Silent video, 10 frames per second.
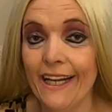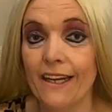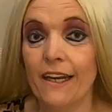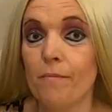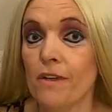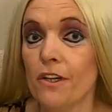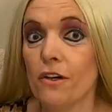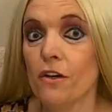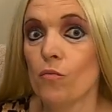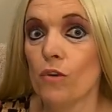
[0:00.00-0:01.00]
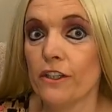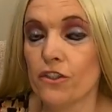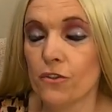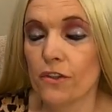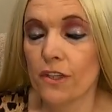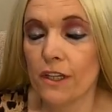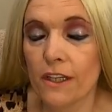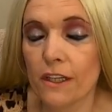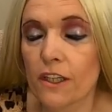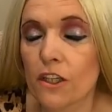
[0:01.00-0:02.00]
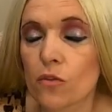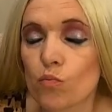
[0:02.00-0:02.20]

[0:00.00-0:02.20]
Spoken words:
Let me know what you think.